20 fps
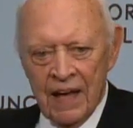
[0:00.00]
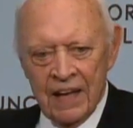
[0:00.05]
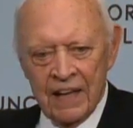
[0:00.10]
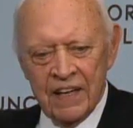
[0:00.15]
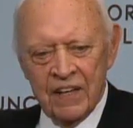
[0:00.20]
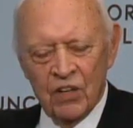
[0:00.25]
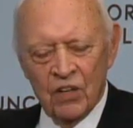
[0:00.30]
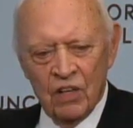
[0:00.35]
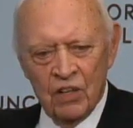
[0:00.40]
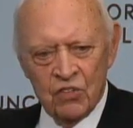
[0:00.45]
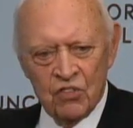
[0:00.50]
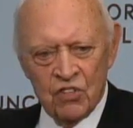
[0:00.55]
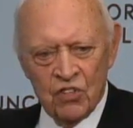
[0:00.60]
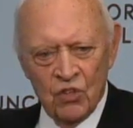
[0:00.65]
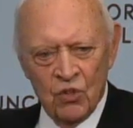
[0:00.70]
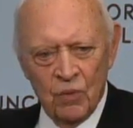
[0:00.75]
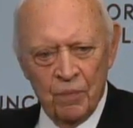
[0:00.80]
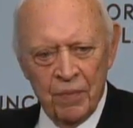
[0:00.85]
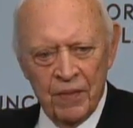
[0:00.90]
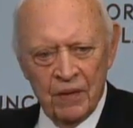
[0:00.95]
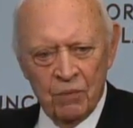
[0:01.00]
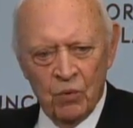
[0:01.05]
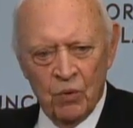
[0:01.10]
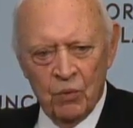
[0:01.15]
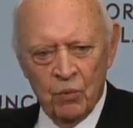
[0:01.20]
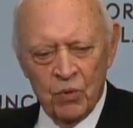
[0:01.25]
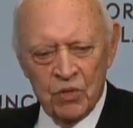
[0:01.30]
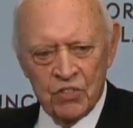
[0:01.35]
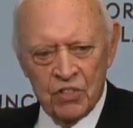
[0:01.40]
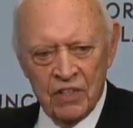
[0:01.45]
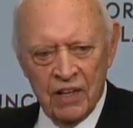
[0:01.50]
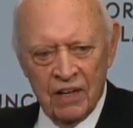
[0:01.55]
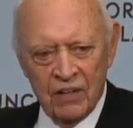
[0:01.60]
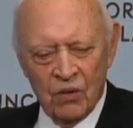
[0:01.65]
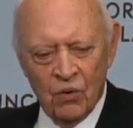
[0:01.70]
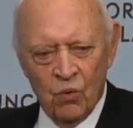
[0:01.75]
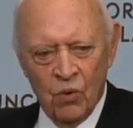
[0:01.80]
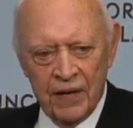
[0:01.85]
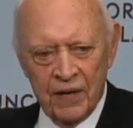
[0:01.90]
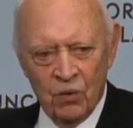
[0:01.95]
He also was
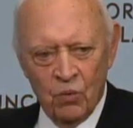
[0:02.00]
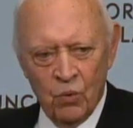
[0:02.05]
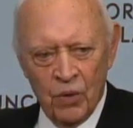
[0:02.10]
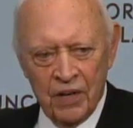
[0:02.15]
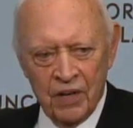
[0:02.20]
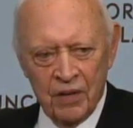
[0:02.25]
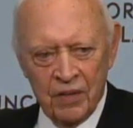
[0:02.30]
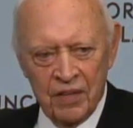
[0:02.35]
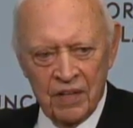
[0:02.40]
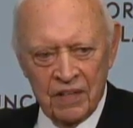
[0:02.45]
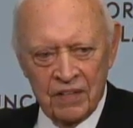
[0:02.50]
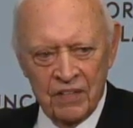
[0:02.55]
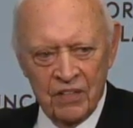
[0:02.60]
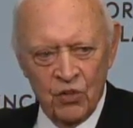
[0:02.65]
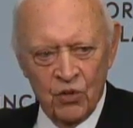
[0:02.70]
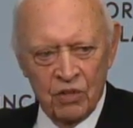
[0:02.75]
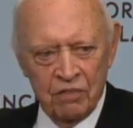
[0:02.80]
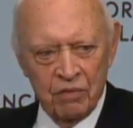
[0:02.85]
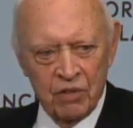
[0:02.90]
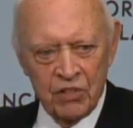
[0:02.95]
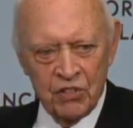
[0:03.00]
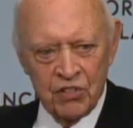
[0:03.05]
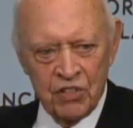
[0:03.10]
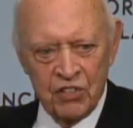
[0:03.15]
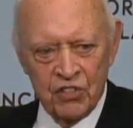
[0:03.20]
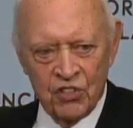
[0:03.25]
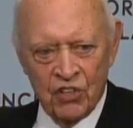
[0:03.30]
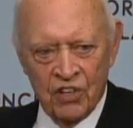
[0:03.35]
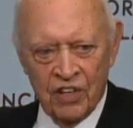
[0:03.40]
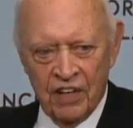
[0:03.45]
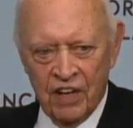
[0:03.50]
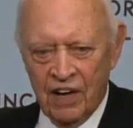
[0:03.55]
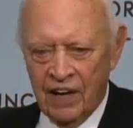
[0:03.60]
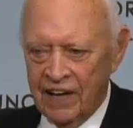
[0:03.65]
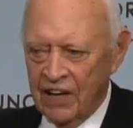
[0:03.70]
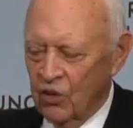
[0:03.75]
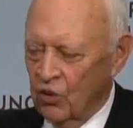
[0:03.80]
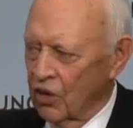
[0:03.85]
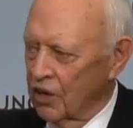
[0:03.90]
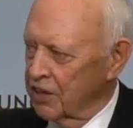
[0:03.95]
not quite aware that universities aren't
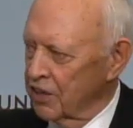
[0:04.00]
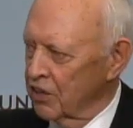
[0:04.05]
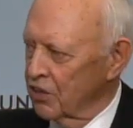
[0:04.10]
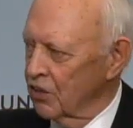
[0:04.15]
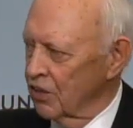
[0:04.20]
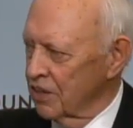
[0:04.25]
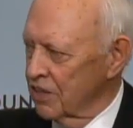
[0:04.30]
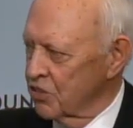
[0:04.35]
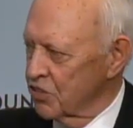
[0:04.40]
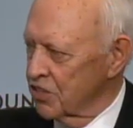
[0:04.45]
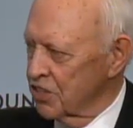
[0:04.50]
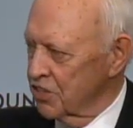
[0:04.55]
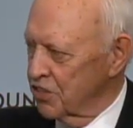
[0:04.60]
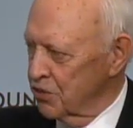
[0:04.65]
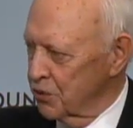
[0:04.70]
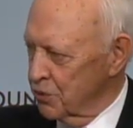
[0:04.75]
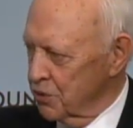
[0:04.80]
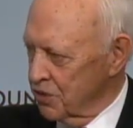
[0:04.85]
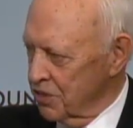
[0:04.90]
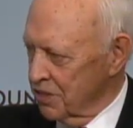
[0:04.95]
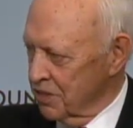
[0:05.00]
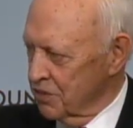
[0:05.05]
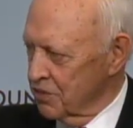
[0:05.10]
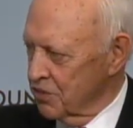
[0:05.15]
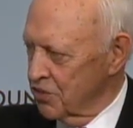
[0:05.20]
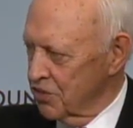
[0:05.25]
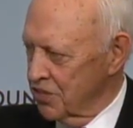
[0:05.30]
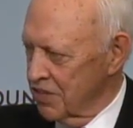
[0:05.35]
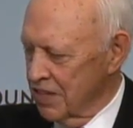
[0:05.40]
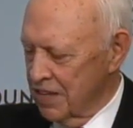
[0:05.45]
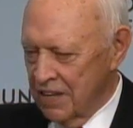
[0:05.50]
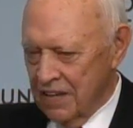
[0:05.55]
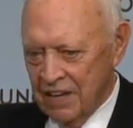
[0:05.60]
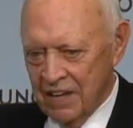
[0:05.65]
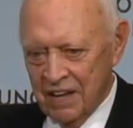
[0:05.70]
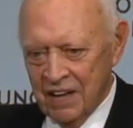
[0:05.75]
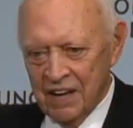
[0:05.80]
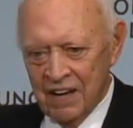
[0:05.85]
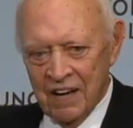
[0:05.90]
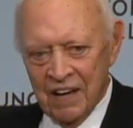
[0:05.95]
hierarchical institutions.
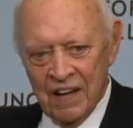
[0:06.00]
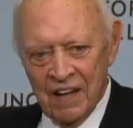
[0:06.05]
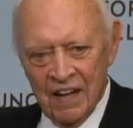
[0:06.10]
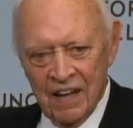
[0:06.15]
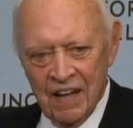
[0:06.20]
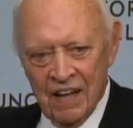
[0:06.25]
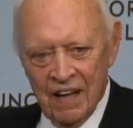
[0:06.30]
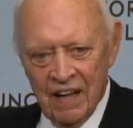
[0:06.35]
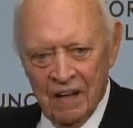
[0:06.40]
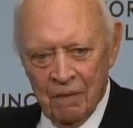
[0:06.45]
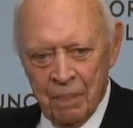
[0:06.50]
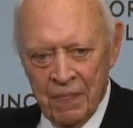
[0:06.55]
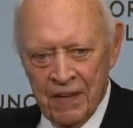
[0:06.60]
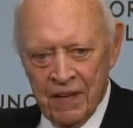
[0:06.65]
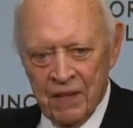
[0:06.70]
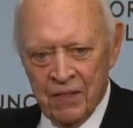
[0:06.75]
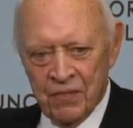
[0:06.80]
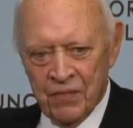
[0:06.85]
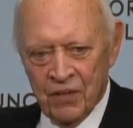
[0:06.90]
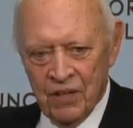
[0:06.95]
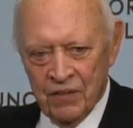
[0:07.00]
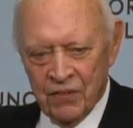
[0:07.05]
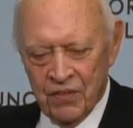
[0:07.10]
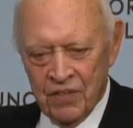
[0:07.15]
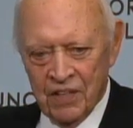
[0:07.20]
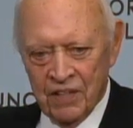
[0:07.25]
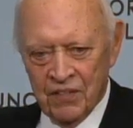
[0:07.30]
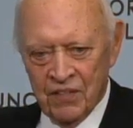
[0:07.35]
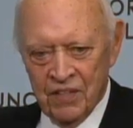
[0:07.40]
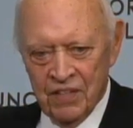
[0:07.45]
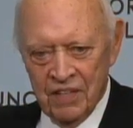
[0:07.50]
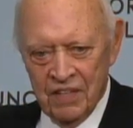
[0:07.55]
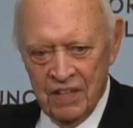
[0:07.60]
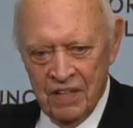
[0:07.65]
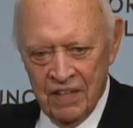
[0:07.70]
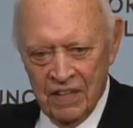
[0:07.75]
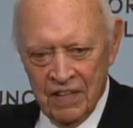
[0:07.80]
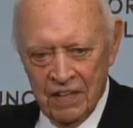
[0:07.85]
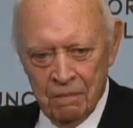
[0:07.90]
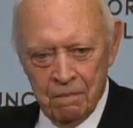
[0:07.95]
Um, he thought that
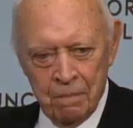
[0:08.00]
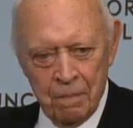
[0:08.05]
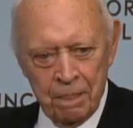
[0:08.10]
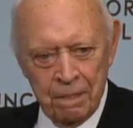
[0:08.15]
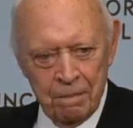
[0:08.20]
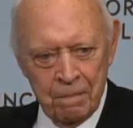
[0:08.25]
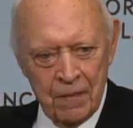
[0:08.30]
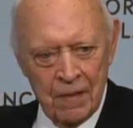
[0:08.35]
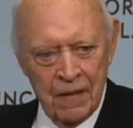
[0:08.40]
the, um,